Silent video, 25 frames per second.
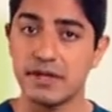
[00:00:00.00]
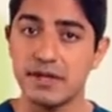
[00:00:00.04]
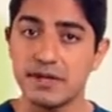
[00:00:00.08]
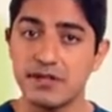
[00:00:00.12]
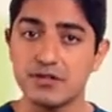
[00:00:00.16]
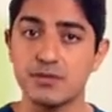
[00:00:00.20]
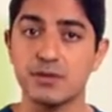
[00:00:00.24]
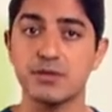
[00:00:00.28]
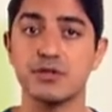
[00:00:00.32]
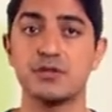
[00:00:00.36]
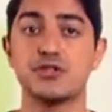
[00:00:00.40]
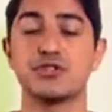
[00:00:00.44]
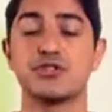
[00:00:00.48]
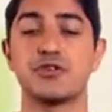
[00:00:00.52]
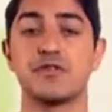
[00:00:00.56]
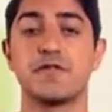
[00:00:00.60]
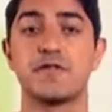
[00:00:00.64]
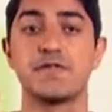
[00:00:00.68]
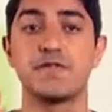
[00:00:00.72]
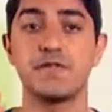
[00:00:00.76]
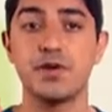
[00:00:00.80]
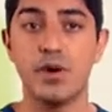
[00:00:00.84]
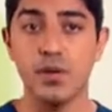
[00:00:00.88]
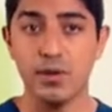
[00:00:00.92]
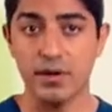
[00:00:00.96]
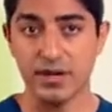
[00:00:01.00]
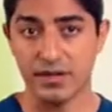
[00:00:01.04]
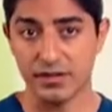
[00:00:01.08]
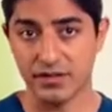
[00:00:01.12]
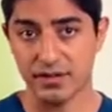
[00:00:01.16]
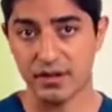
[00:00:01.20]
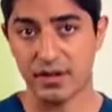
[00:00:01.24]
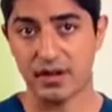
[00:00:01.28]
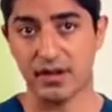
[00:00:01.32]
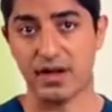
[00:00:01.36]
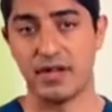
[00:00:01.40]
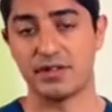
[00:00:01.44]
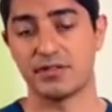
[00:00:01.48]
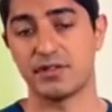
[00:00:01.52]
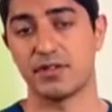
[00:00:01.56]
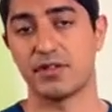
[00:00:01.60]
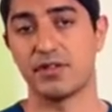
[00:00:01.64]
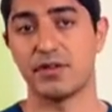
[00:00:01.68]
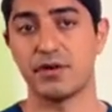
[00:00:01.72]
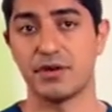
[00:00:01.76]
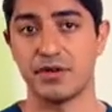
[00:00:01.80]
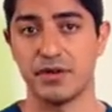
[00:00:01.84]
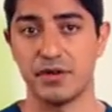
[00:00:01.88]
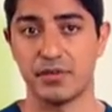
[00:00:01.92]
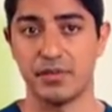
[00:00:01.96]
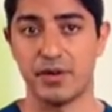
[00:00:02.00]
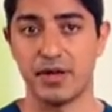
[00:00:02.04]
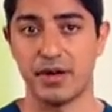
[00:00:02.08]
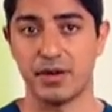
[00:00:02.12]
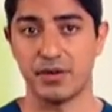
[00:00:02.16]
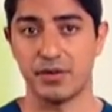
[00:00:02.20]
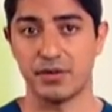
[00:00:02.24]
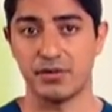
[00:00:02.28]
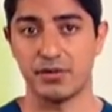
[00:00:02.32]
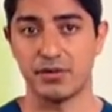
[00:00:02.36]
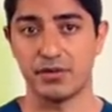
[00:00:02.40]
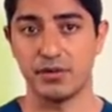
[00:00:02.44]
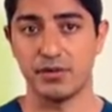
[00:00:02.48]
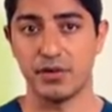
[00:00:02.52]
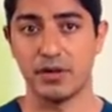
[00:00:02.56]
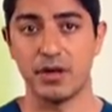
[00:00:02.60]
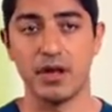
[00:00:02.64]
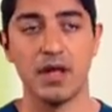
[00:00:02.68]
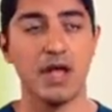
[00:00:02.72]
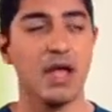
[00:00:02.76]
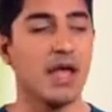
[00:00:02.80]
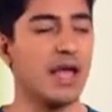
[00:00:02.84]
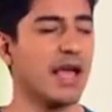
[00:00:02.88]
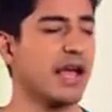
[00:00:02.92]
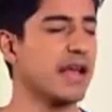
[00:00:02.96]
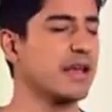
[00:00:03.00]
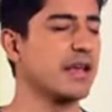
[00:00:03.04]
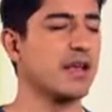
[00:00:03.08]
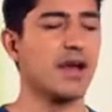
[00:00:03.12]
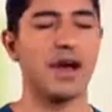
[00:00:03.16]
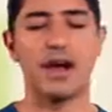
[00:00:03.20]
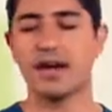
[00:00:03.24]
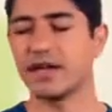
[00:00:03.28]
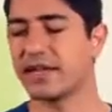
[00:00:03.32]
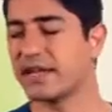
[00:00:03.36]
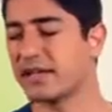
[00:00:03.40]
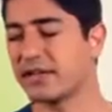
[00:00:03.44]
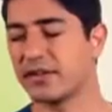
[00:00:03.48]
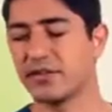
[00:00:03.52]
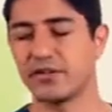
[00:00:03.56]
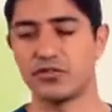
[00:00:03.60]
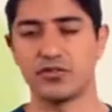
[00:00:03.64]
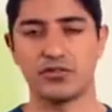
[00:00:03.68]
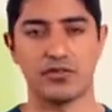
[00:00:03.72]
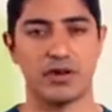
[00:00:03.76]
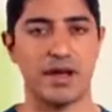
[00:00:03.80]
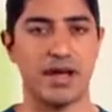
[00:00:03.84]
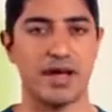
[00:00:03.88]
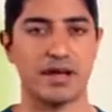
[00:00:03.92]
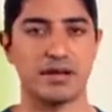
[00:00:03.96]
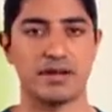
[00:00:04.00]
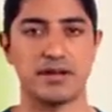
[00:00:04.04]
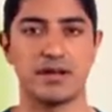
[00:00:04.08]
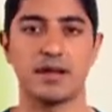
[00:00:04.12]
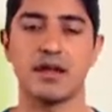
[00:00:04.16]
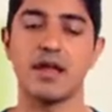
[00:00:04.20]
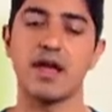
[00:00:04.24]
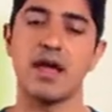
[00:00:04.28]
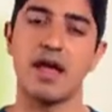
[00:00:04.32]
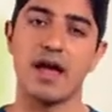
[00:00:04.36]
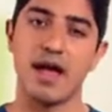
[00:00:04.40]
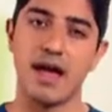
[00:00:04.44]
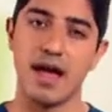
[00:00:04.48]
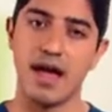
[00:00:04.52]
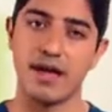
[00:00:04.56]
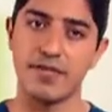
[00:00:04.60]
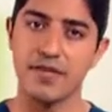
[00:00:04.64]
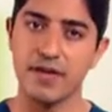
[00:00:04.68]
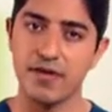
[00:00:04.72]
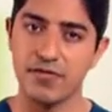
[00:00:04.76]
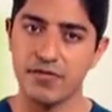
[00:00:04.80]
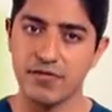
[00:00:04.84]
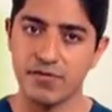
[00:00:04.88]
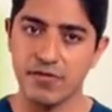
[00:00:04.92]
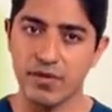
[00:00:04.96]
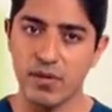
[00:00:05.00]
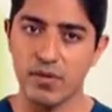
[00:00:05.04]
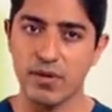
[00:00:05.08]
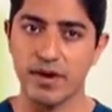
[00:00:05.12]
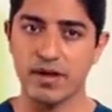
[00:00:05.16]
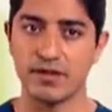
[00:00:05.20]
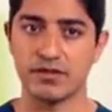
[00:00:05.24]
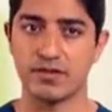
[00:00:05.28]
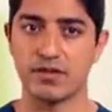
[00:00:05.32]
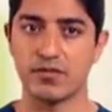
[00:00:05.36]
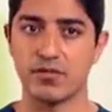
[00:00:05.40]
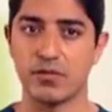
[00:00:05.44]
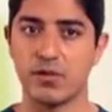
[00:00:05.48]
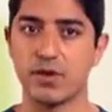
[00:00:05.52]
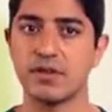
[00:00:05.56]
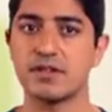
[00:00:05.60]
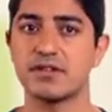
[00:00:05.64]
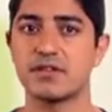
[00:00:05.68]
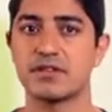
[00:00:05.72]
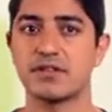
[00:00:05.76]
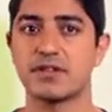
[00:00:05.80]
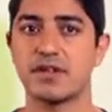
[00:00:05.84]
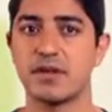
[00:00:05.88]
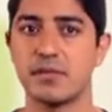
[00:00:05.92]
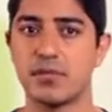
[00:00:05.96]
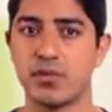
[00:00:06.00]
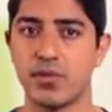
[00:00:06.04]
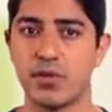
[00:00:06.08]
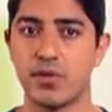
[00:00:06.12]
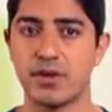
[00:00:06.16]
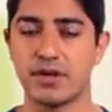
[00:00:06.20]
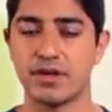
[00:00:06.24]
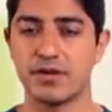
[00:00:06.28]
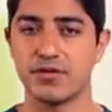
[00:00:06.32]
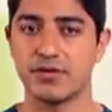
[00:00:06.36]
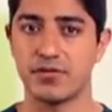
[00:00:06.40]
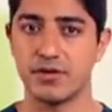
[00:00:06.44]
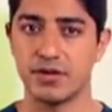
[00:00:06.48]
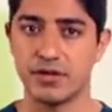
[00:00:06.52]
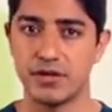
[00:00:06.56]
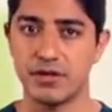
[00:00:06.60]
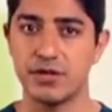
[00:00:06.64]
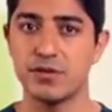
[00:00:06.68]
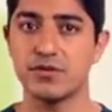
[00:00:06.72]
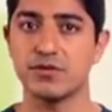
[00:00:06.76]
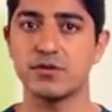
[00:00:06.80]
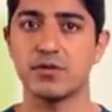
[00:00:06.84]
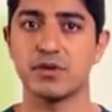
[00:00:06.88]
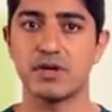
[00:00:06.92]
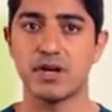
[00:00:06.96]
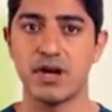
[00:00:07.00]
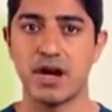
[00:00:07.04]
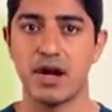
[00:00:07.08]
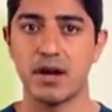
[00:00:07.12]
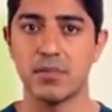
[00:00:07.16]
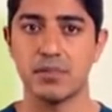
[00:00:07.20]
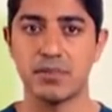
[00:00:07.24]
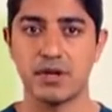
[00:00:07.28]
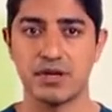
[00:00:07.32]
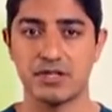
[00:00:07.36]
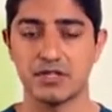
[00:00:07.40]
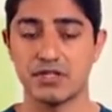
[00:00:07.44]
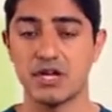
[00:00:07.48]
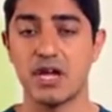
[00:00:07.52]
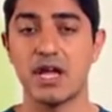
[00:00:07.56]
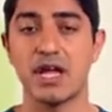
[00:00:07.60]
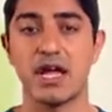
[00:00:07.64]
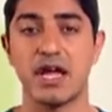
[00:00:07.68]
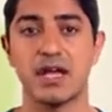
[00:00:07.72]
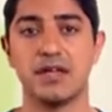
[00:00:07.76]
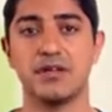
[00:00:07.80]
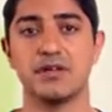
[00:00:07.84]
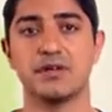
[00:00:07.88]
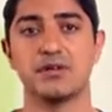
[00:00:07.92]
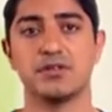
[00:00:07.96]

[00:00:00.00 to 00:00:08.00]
what you should focus on as a third-year medical student and not get distracted. Have a focus of what's important for you to accomplish, and you'll